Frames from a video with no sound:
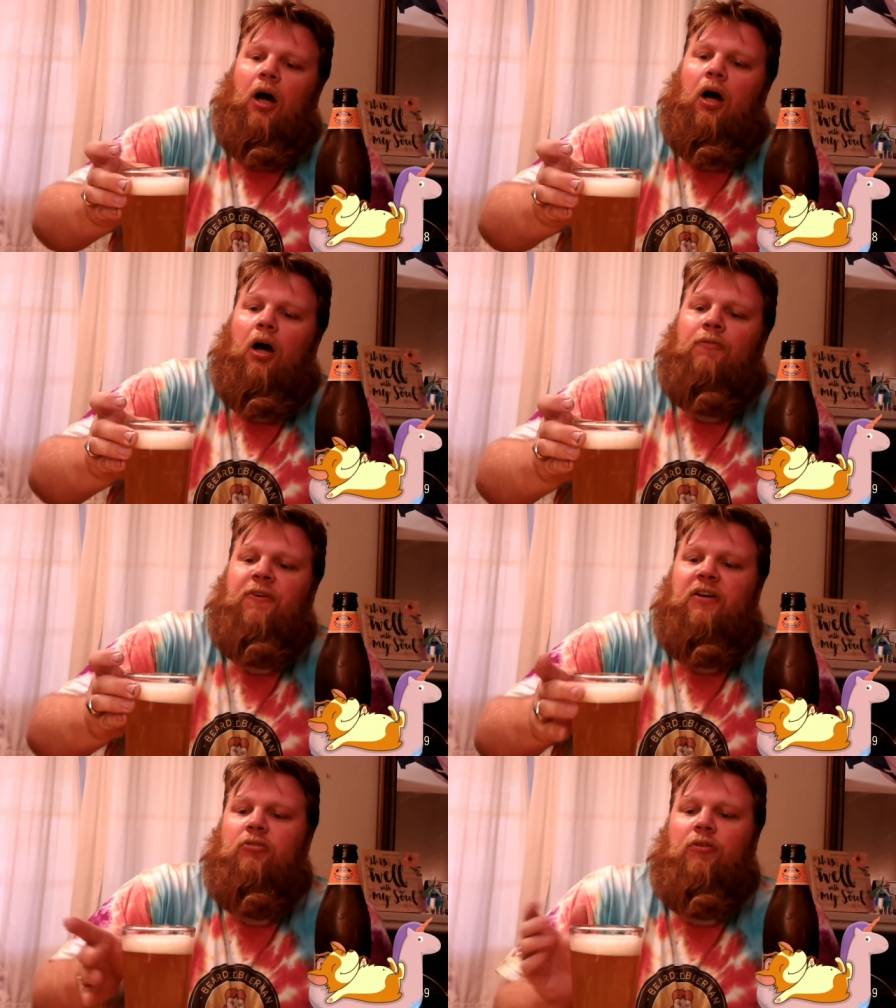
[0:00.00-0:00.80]
Uh, a
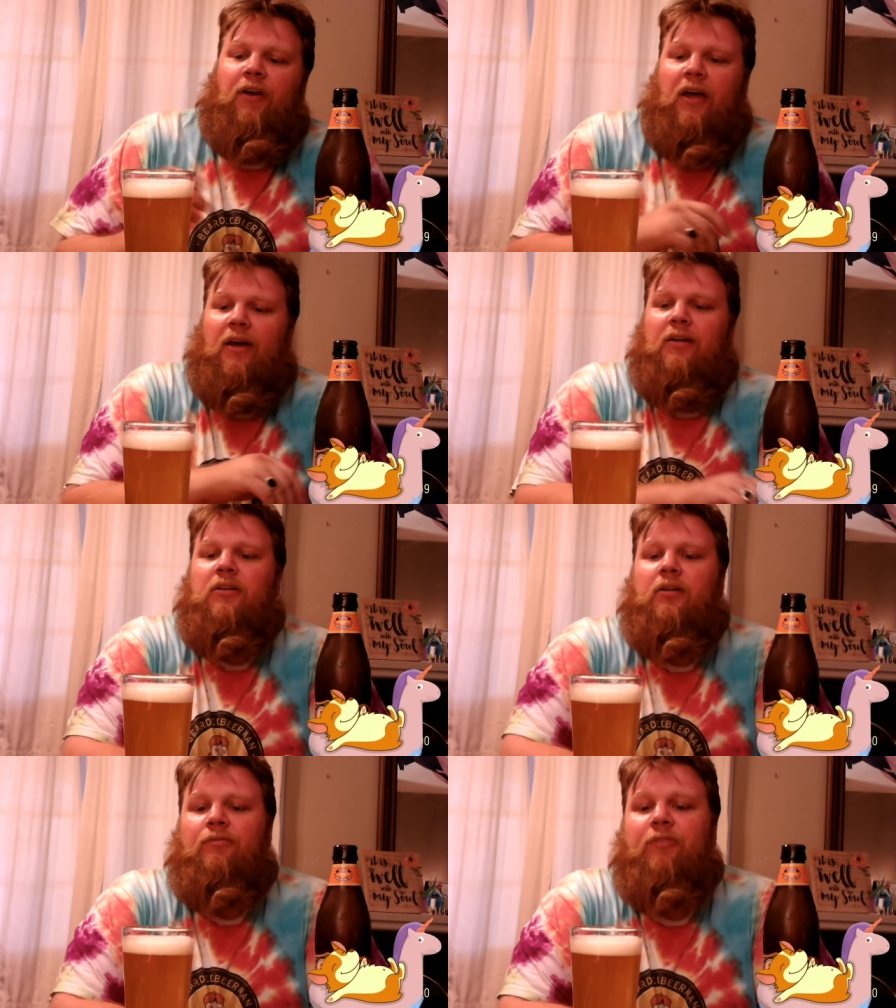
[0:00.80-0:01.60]
finger of
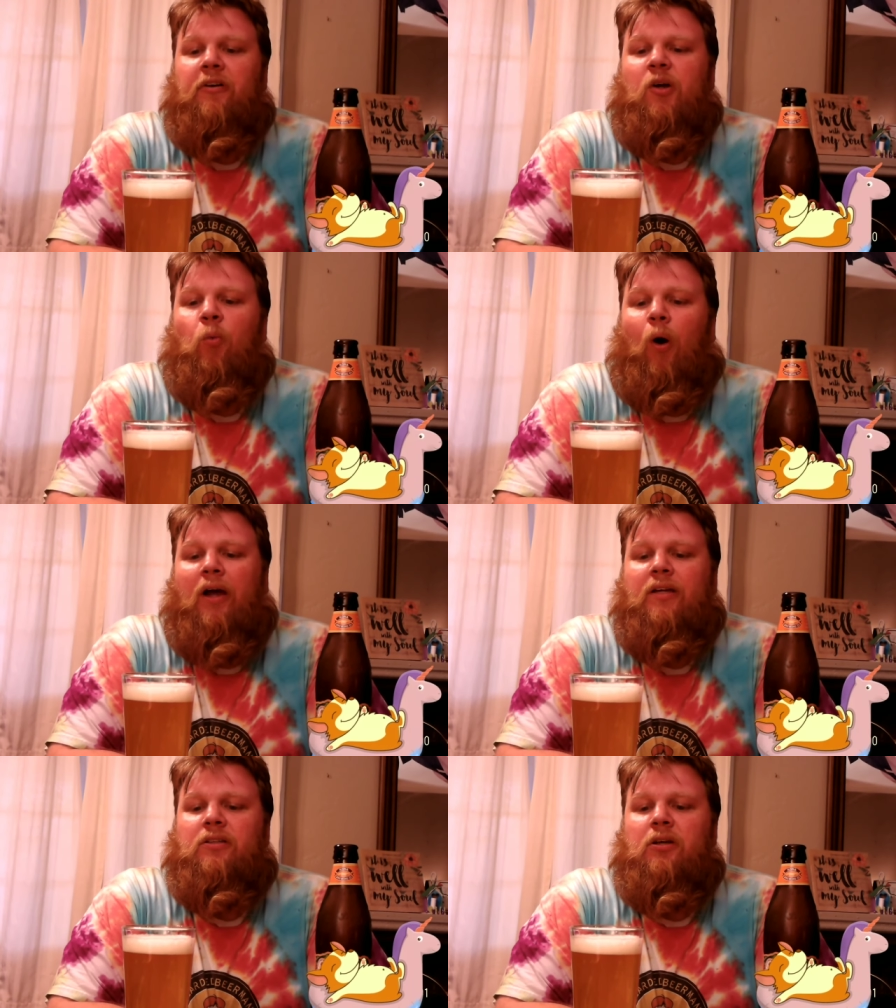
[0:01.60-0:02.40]
head, very
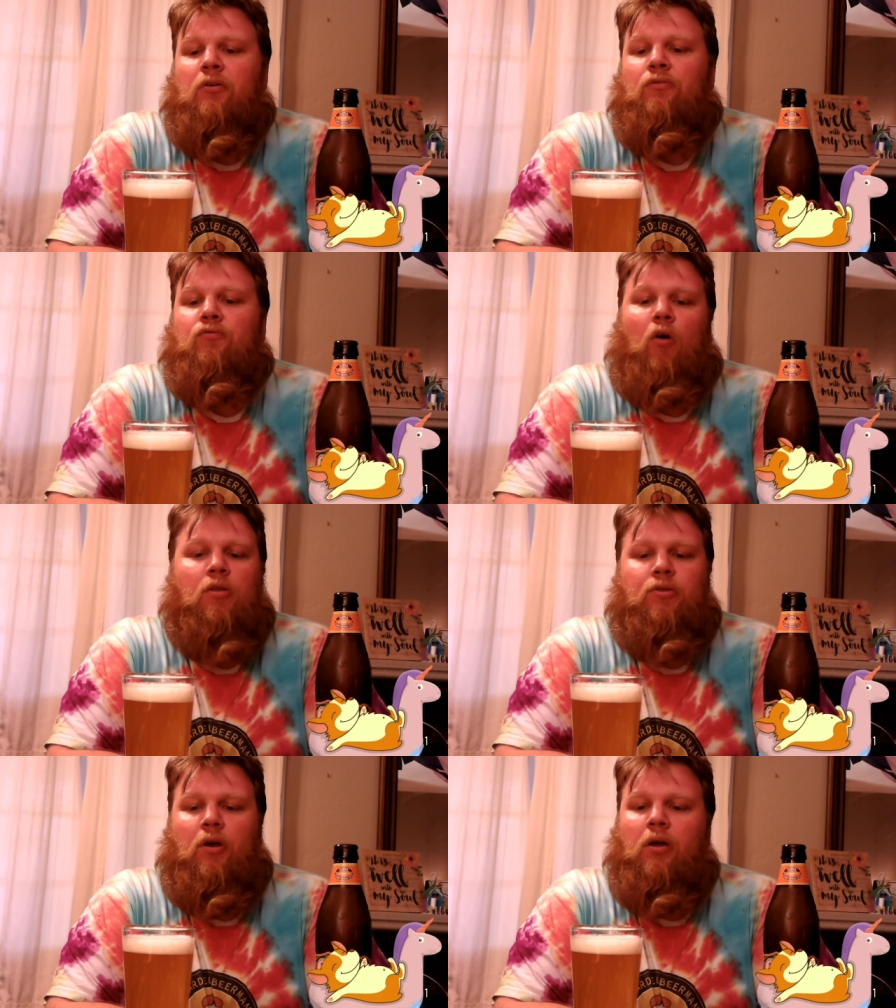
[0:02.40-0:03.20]
white,
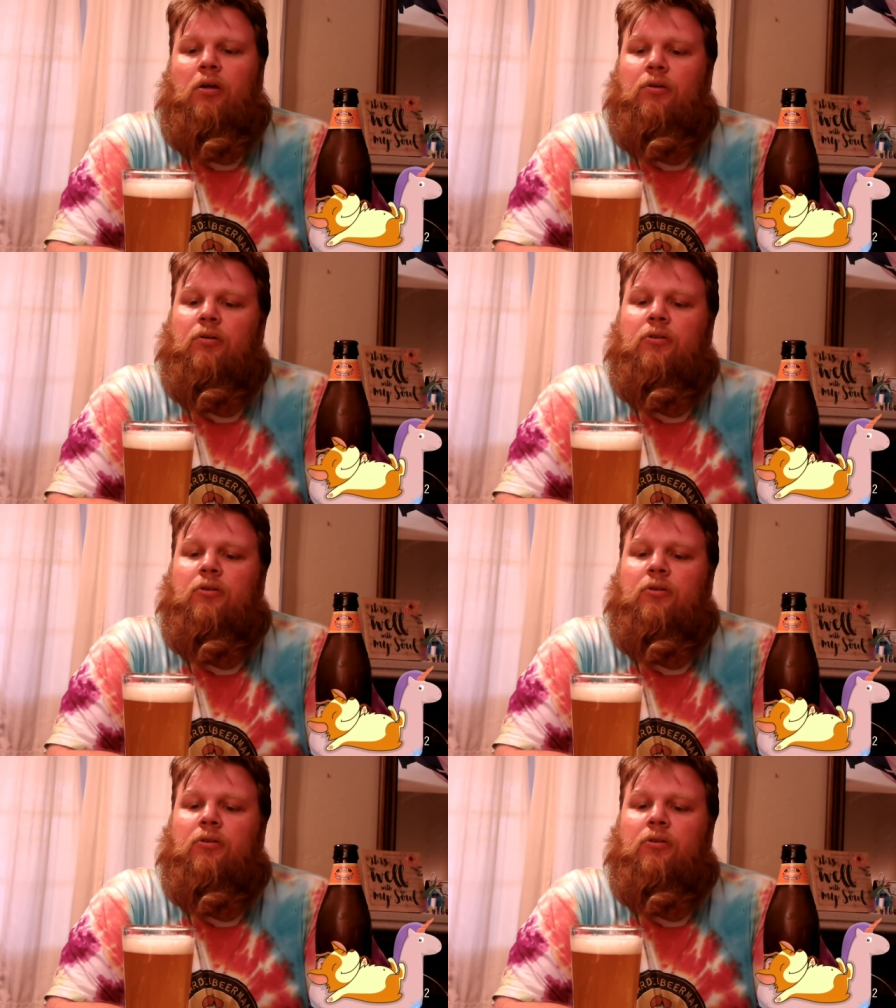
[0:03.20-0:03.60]
frothy.